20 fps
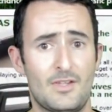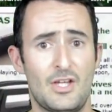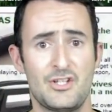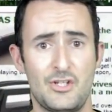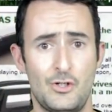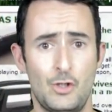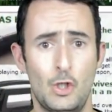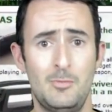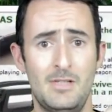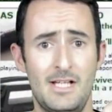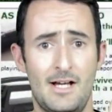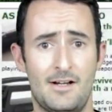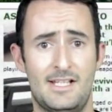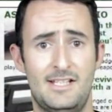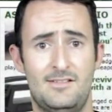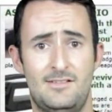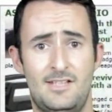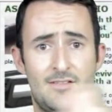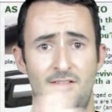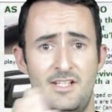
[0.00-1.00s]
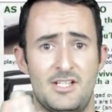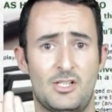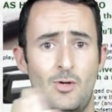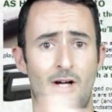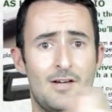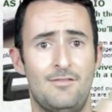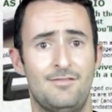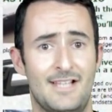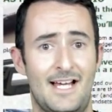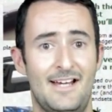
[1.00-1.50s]
So normally our TV is
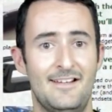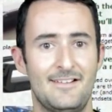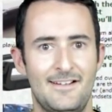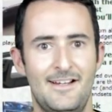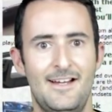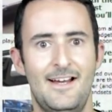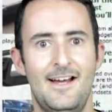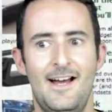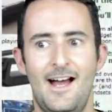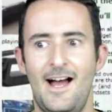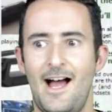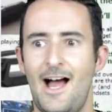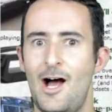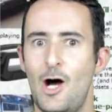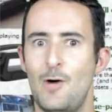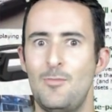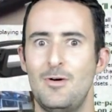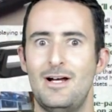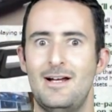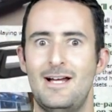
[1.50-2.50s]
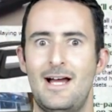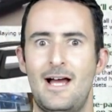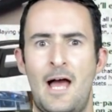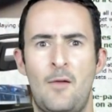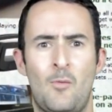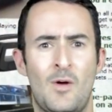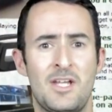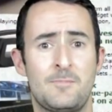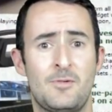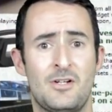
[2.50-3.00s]
quite flat, and
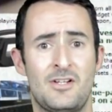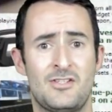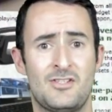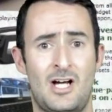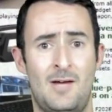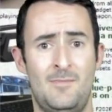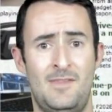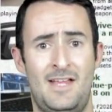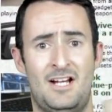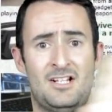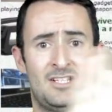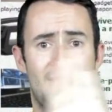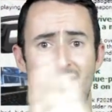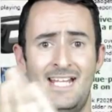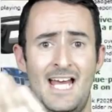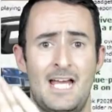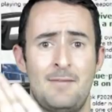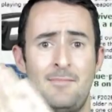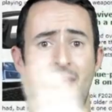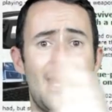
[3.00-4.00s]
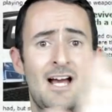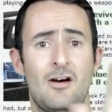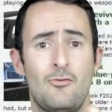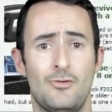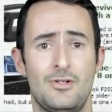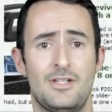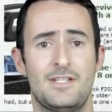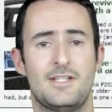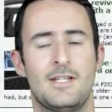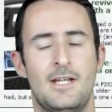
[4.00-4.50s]
once upon a time they actually came
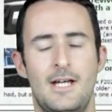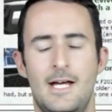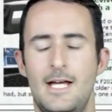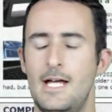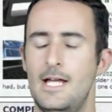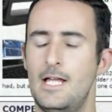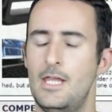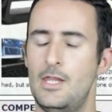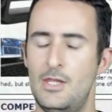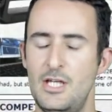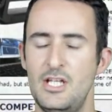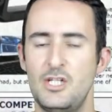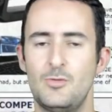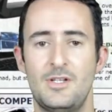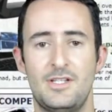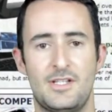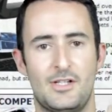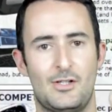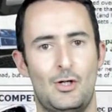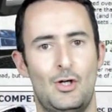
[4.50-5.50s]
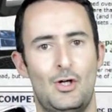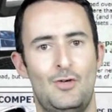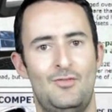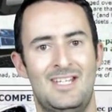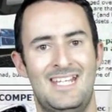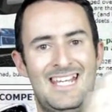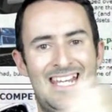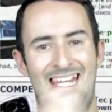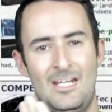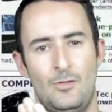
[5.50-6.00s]
outwards. These ones are
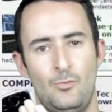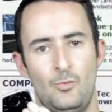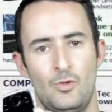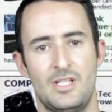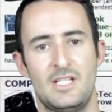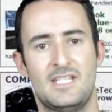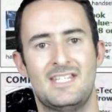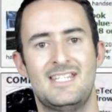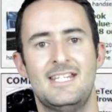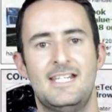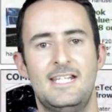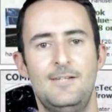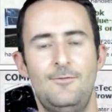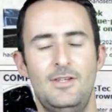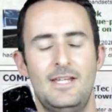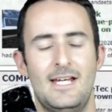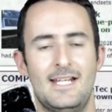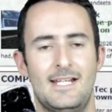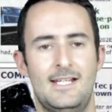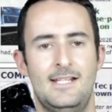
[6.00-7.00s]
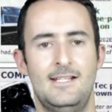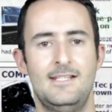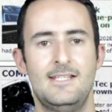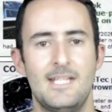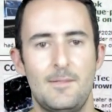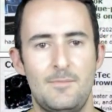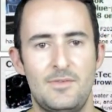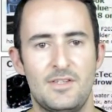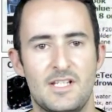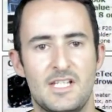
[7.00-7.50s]
curving inwards to give you that
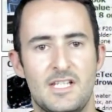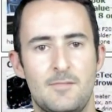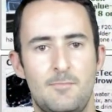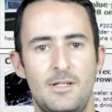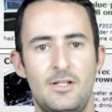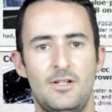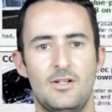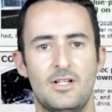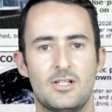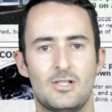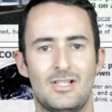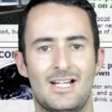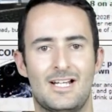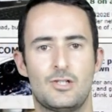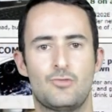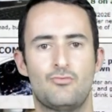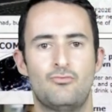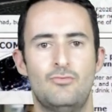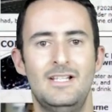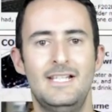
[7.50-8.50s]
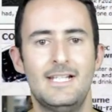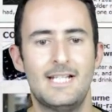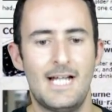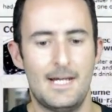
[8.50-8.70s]
in-depth experience, like it's really